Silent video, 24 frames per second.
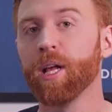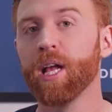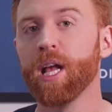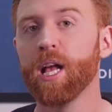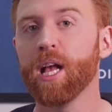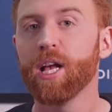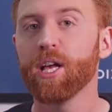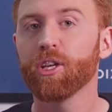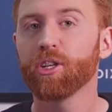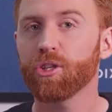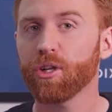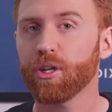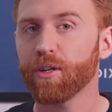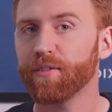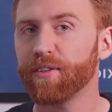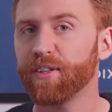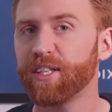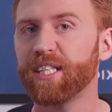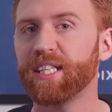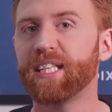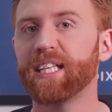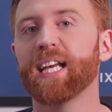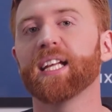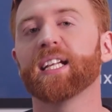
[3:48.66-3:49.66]
sort of
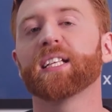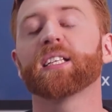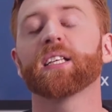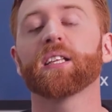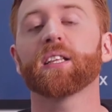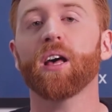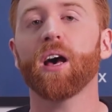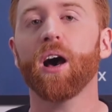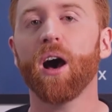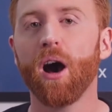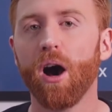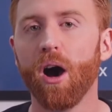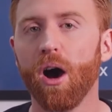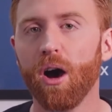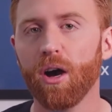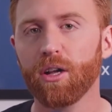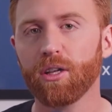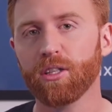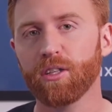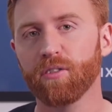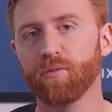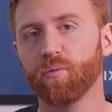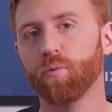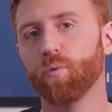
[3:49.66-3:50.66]
sits at the heart
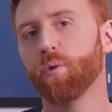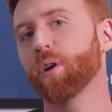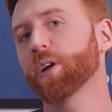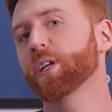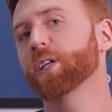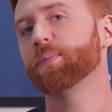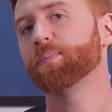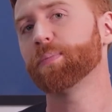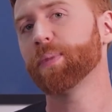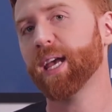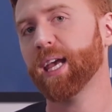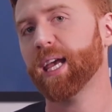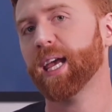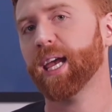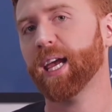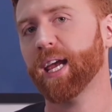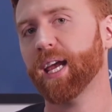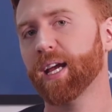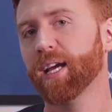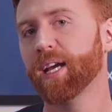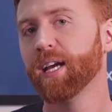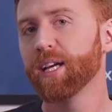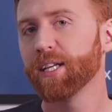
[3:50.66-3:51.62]
of what is making